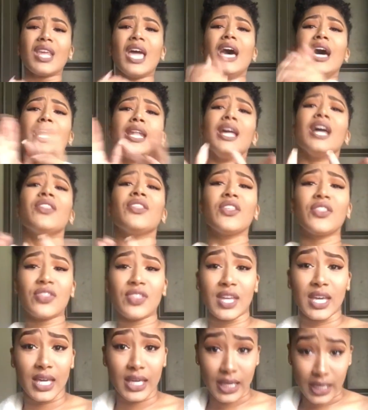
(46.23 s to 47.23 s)
Another
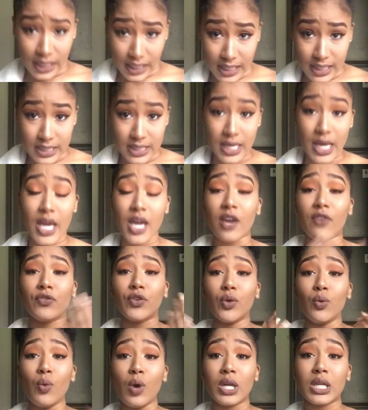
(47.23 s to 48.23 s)
thing is, if
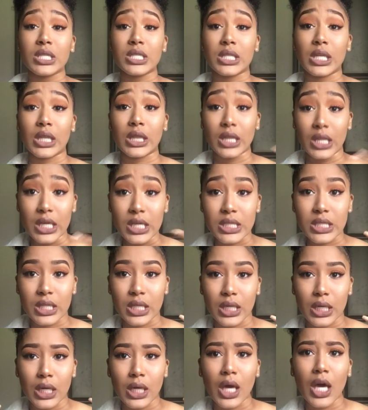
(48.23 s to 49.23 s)
you want to see this
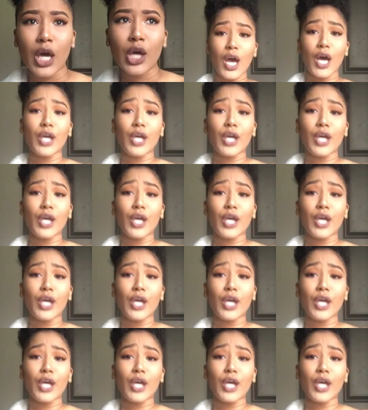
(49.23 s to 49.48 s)
look,